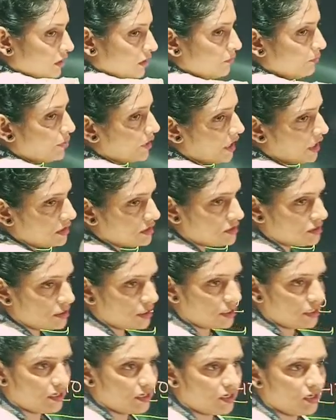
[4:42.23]
branch
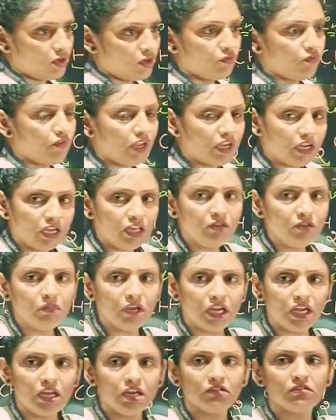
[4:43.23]
chain. We can
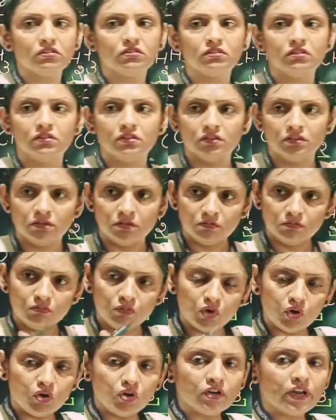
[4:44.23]
make
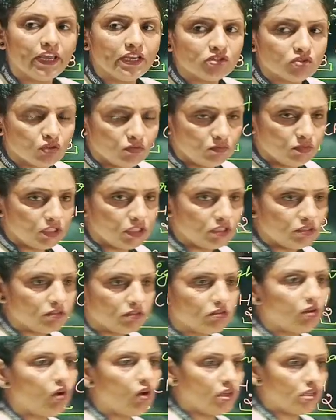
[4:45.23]
more isomers
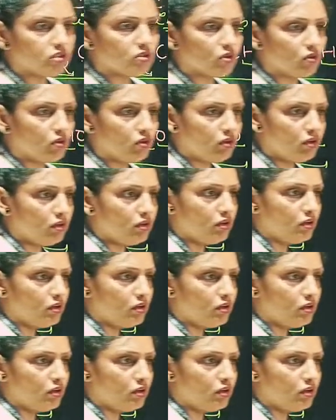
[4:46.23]
also.